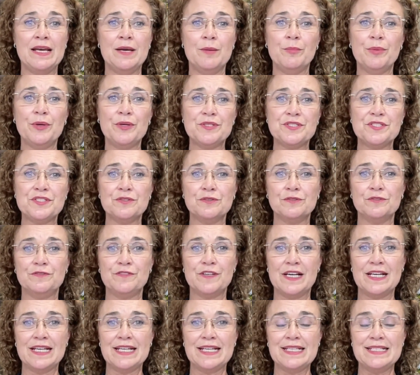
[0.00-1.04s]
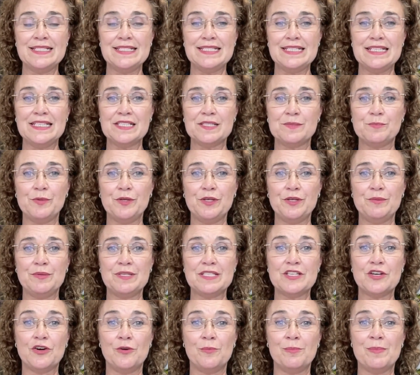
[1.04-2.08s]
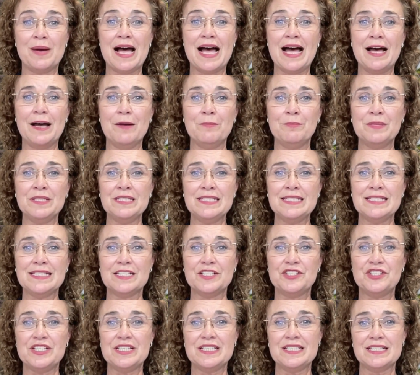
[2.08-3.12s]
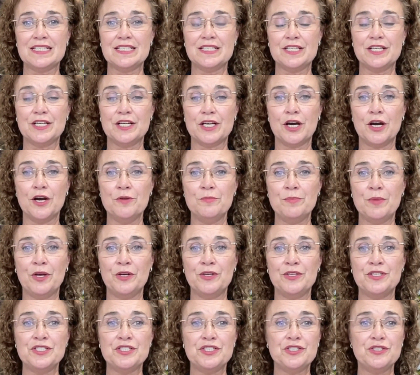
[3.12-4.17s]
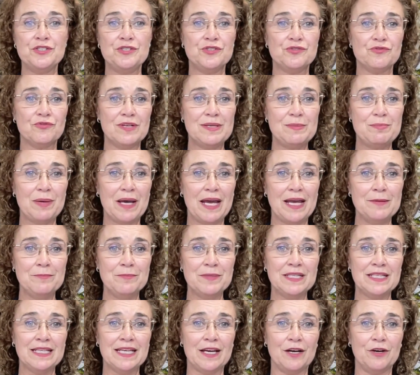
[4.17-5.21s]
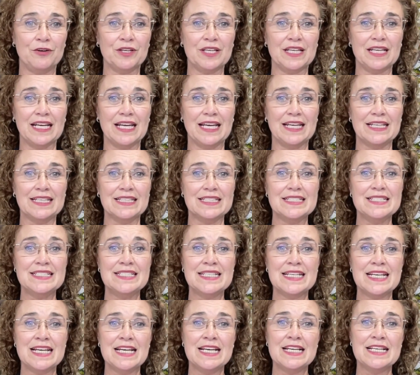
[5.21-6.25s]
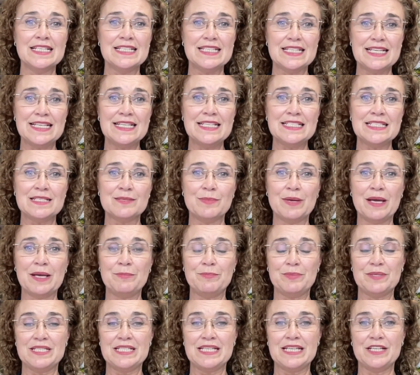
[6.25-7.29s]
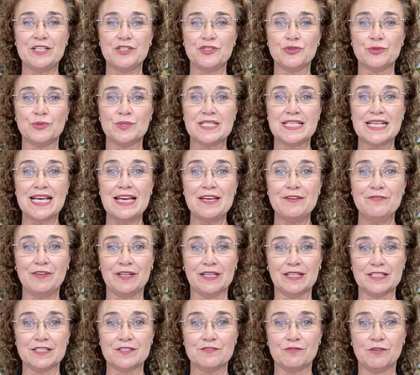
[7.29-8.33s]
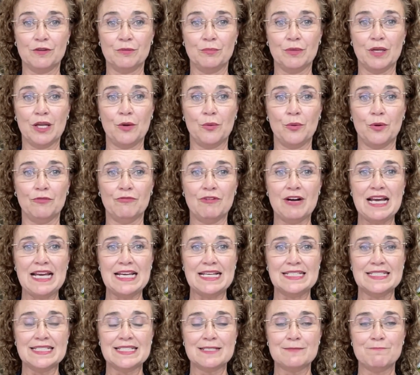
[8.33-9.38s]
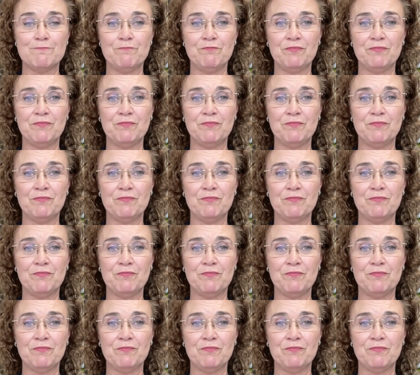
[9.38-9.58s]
Personal finance expert Tom Hartman suggested that homeowners use repayment calculators to estimate potential savings from lower rates.